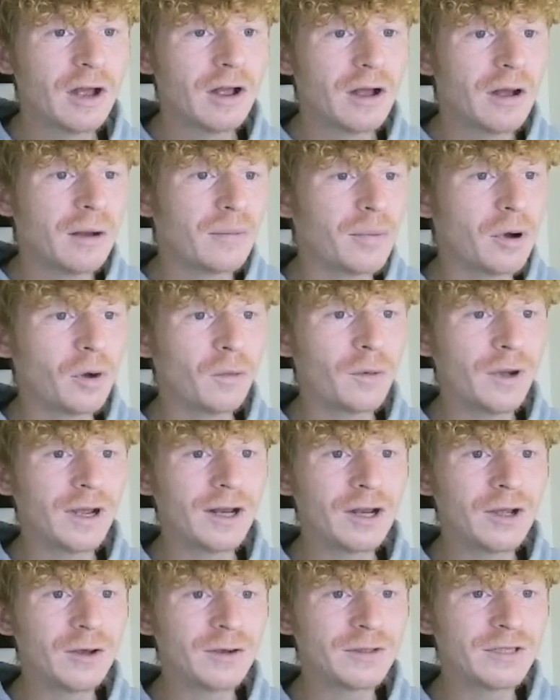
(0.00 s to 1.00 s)
but we're
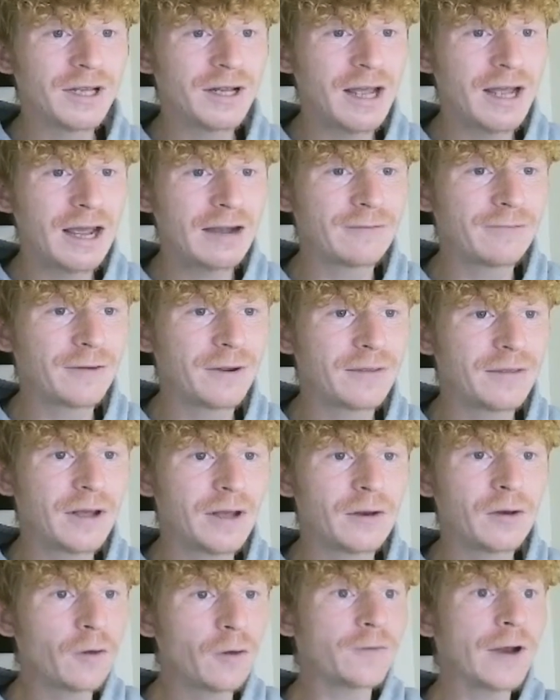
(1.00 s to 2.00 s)
losing
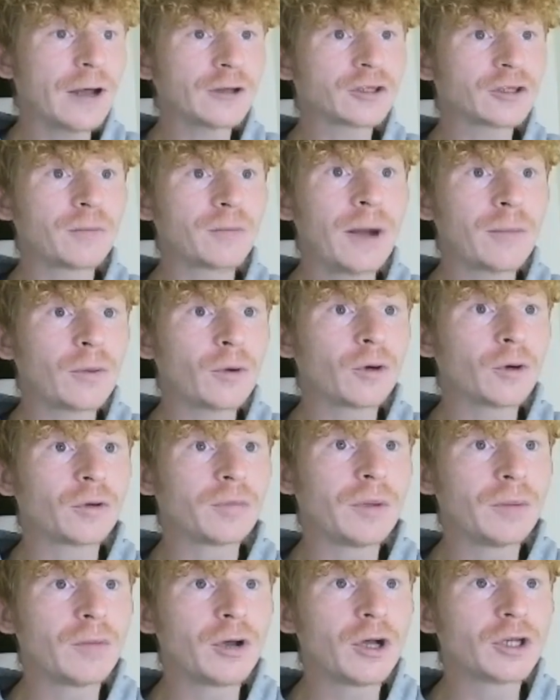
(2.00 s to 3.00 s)
everything. Nothing else on my board could
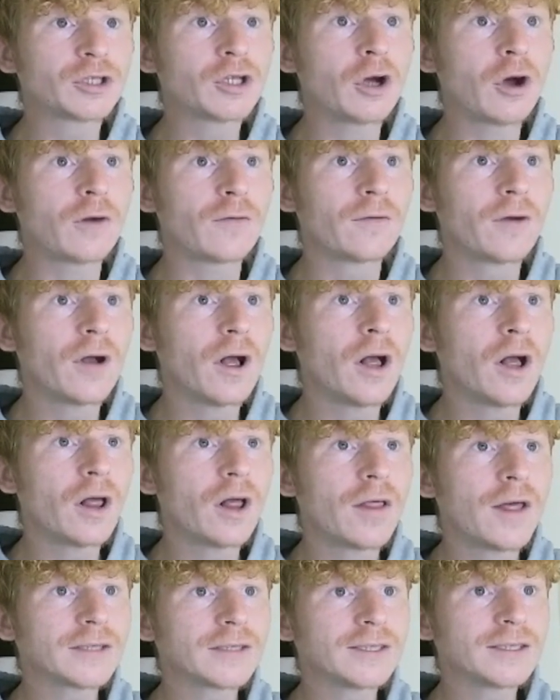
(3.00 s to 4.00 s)
be merged off.
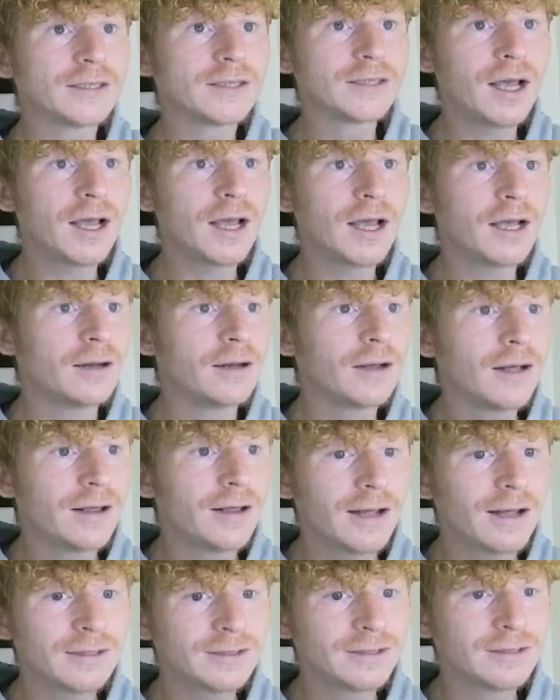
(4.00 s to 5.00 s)
That's insane.
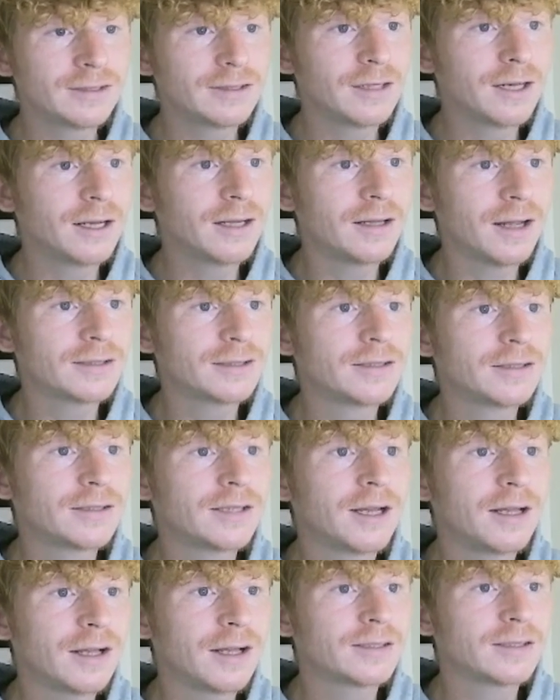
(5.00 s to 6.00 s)
That's insane. That's
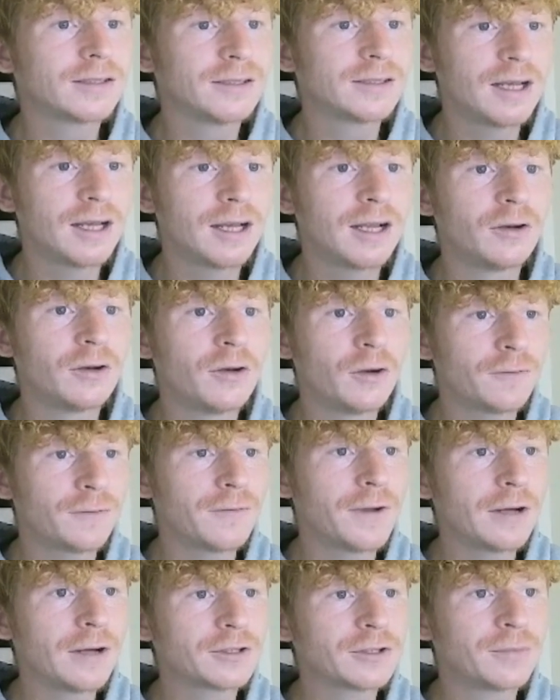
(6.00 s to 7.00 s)
insane. That's insane.
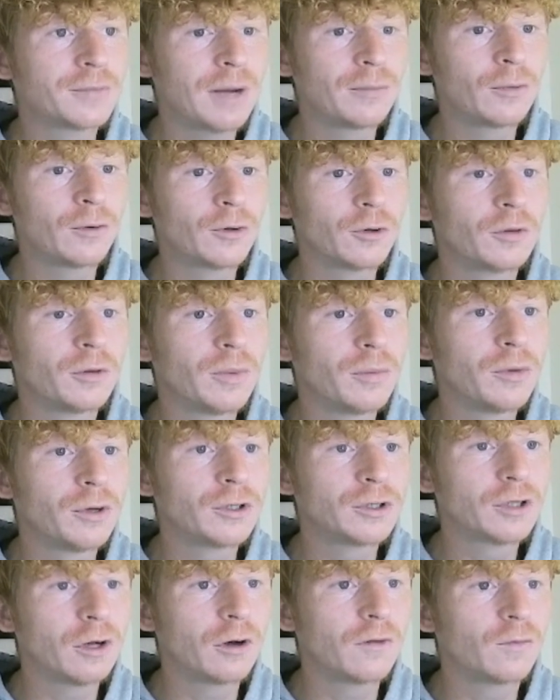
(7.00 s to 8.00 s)
Nothing else on my board can be
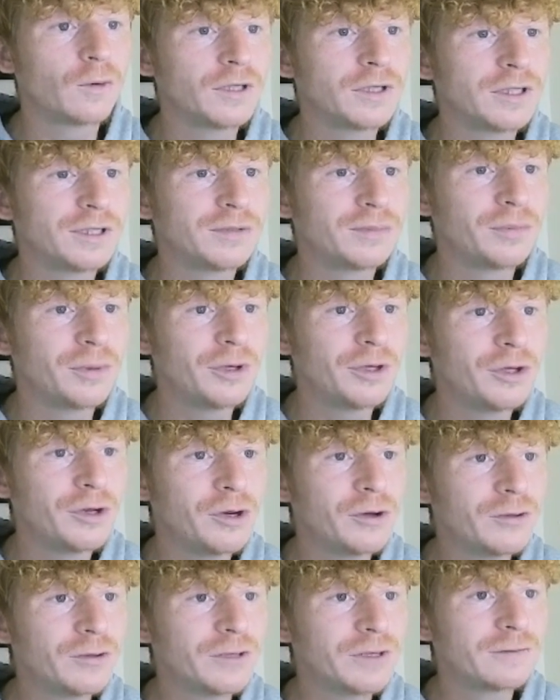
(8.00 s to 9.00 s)
merged off, which is
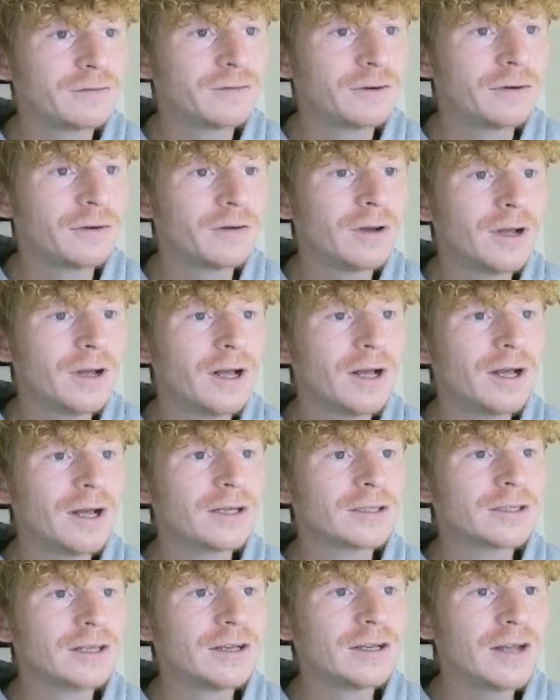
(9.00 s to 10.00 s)
beautiful.
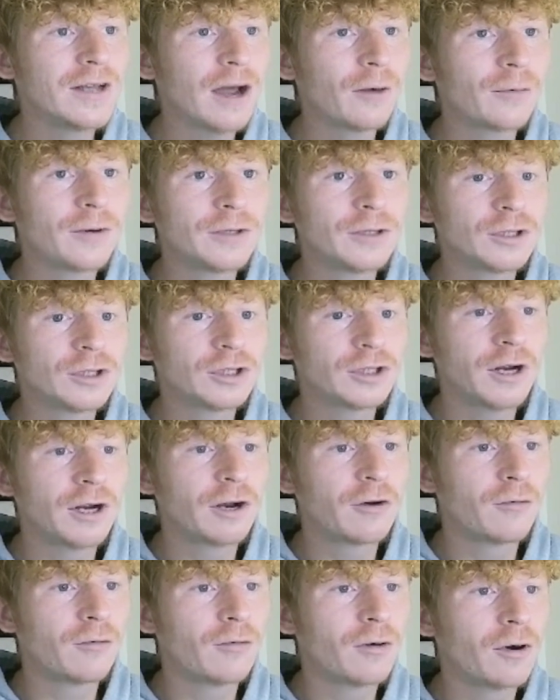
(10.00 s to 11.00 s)
So now we're just trying
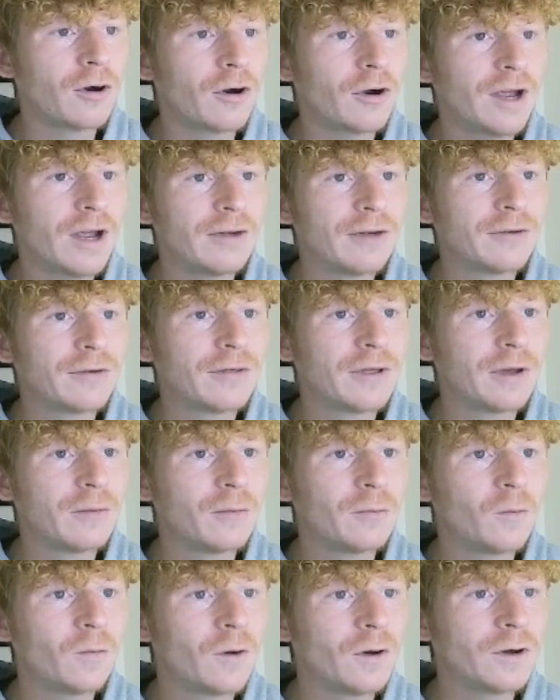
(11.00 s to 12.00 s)
to rock
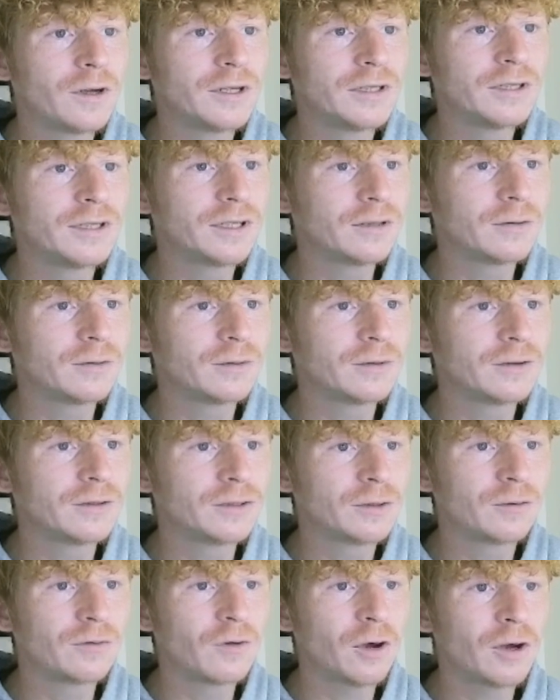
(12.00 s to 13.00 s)
everything. What is... It?
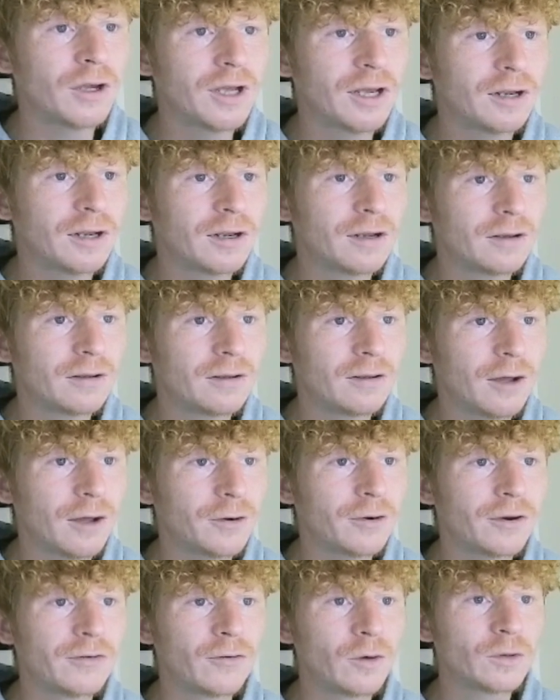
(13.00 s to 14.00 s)
So we've got a... I
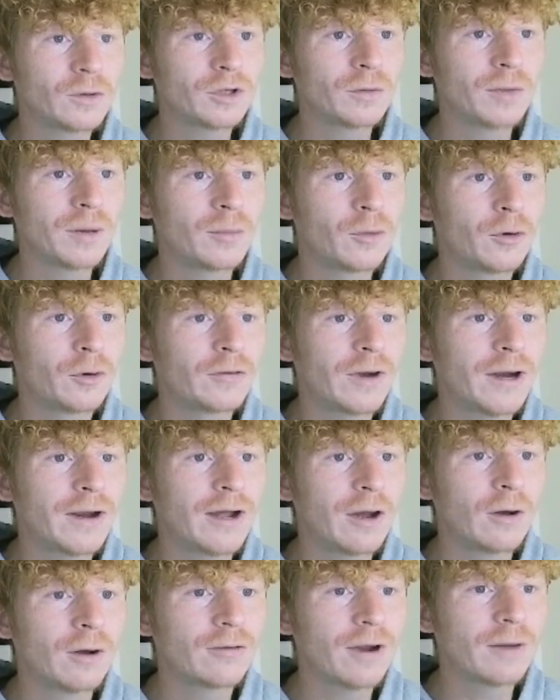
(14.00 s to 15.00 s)
don't even know what's on my board right
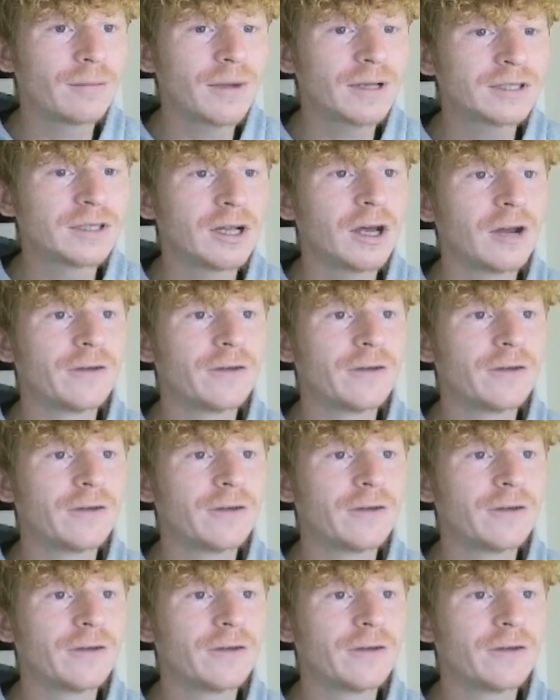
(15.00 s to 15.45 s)
now. A Grandmaster and a